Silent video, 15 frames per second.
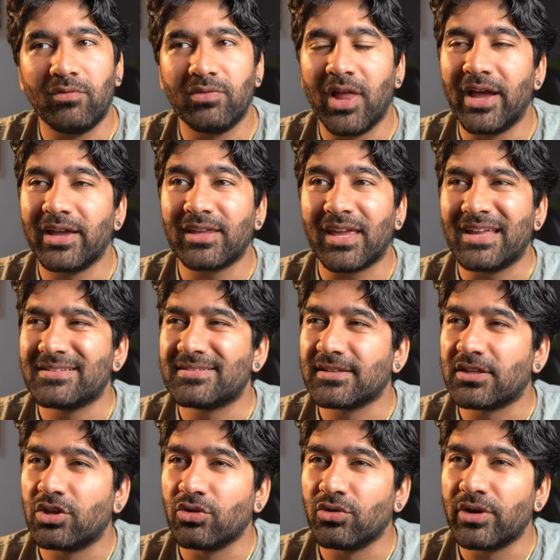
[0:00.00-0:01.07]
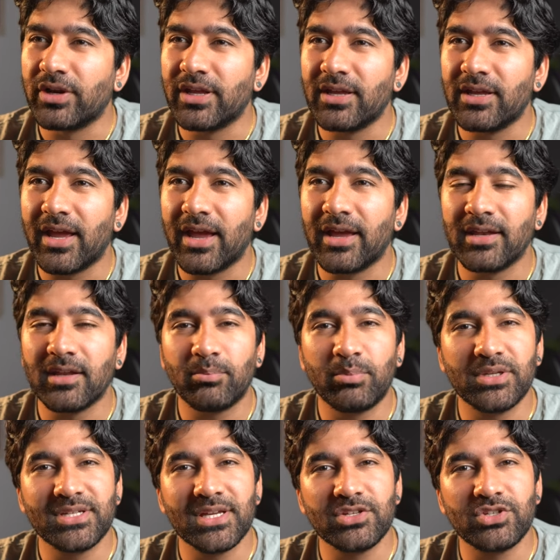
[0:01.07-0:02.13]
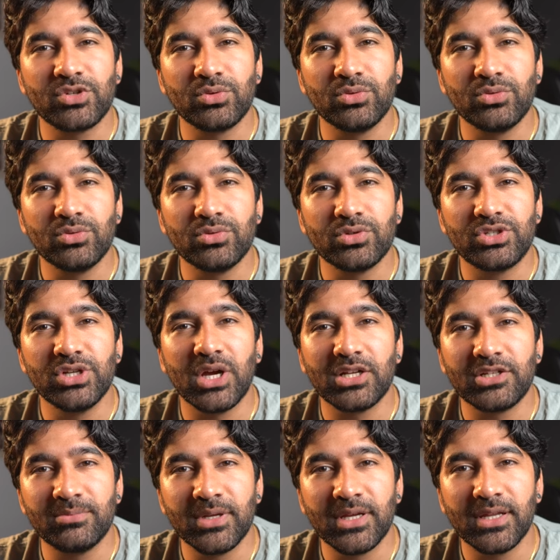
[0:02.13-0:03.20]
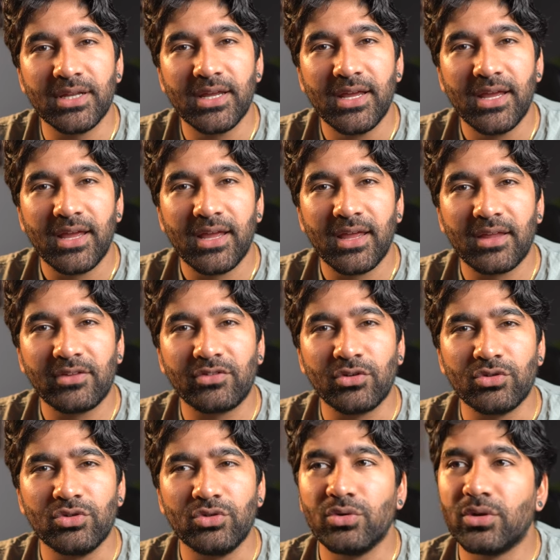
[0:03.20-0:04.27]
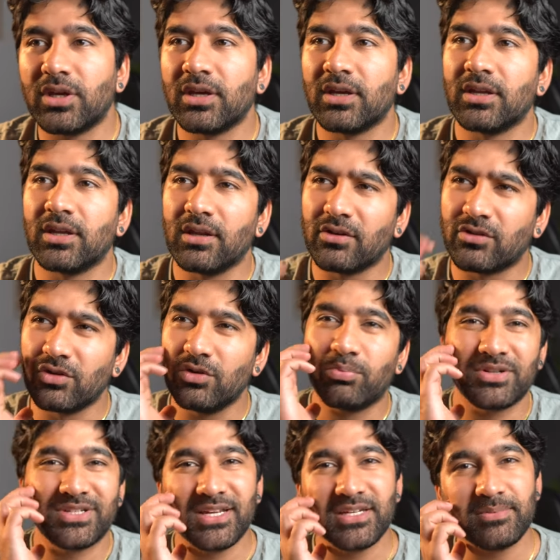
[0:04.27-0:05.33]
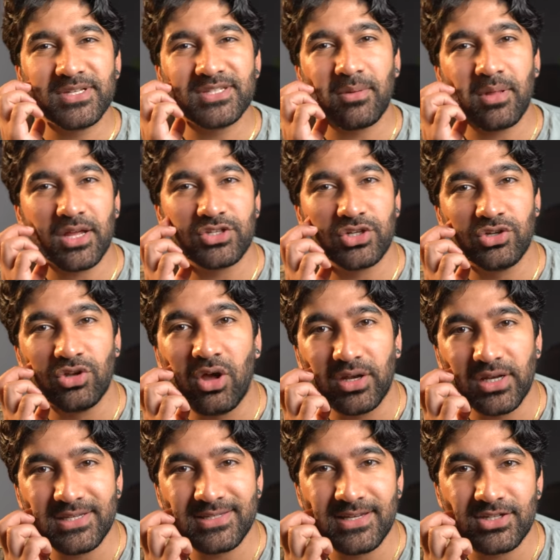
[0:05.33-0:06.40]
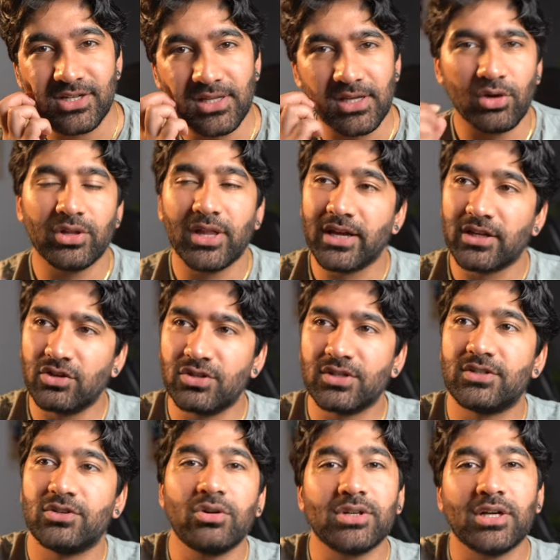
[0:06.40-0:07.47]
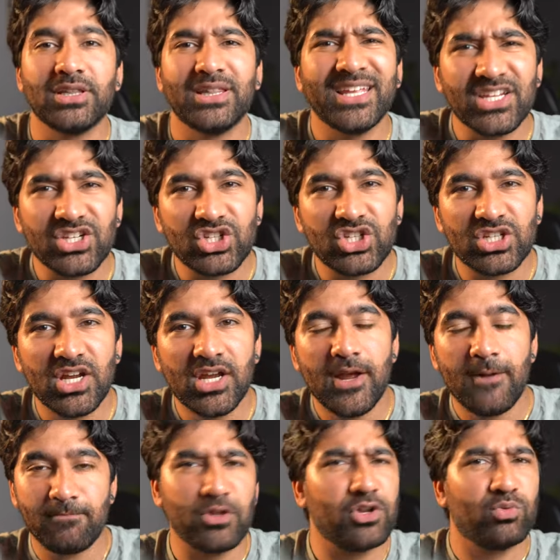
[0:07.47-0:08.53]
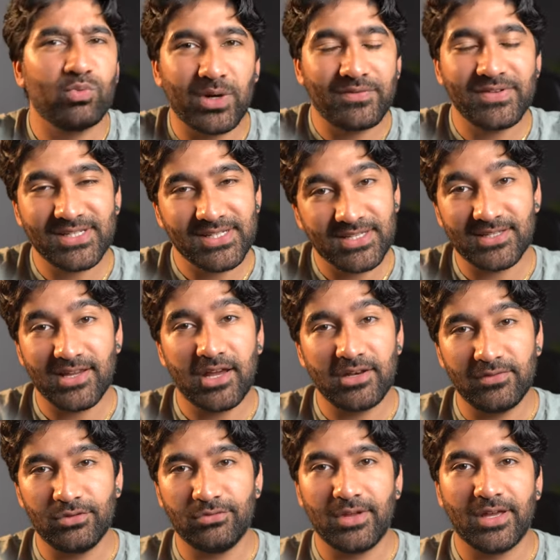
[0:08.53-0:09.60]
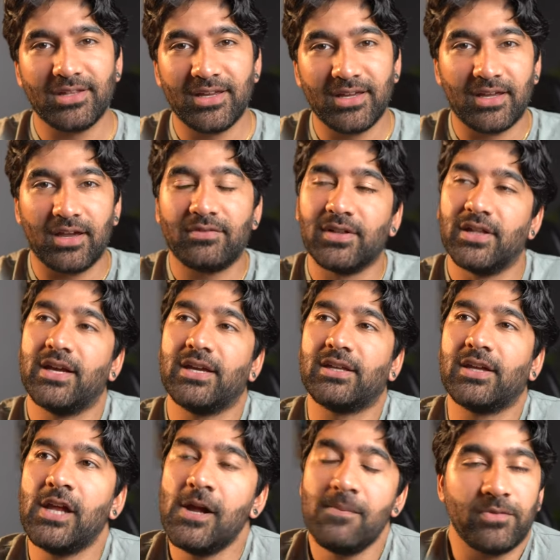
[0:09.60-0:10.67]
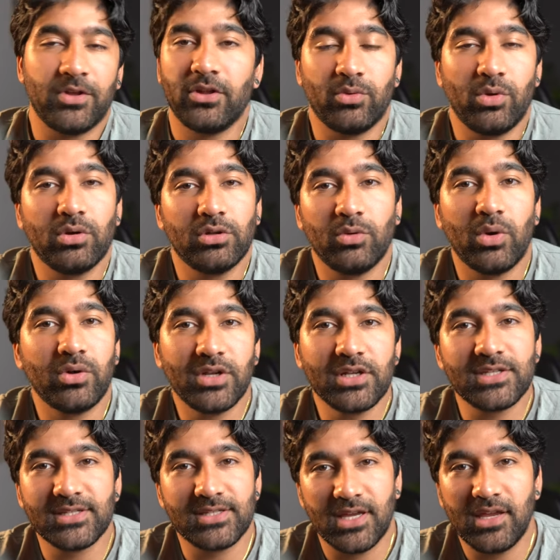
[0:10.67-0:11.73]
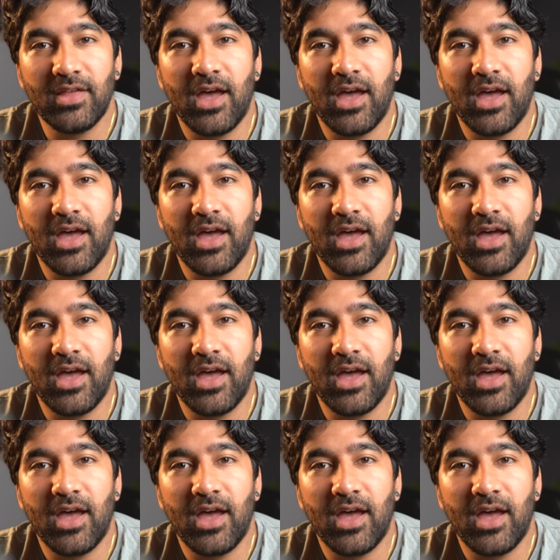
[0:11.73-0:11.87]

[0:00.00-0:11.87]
like insecurity and potential judgment. So you pretend to be something that you're not, essentially, or like you just don't unleash, you know, whatever's inside of you. And like, I feel like, you know, the world needs to see